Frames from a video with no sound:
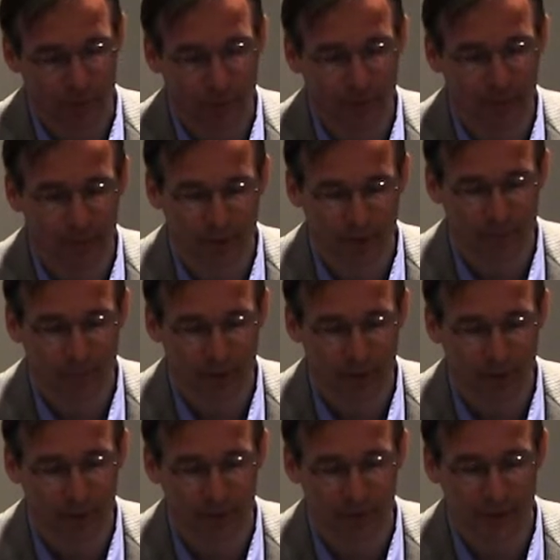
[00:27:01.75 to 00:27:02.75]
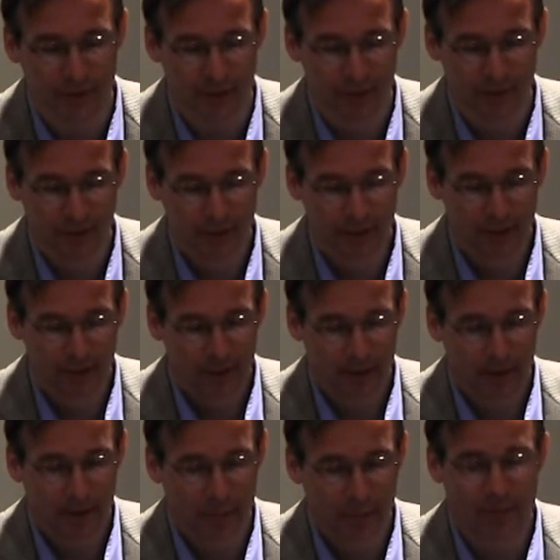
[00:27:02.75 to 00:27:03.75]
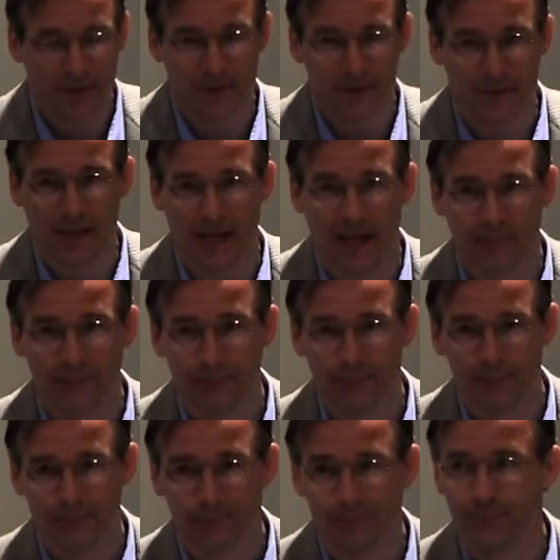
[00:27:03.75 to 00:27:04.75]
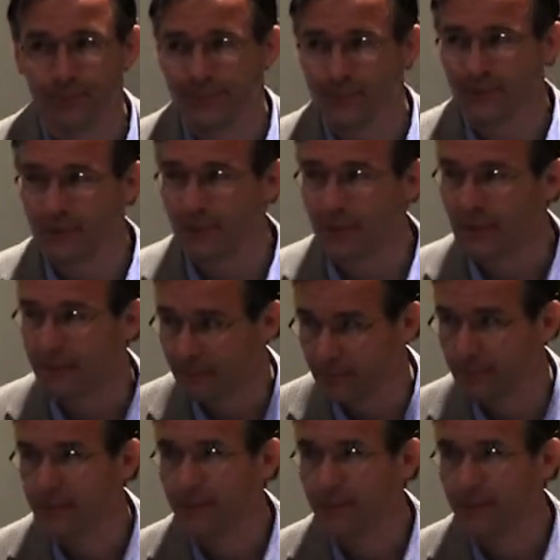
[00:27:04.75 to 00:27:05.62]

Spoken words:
working much more closely with these labs. So with that,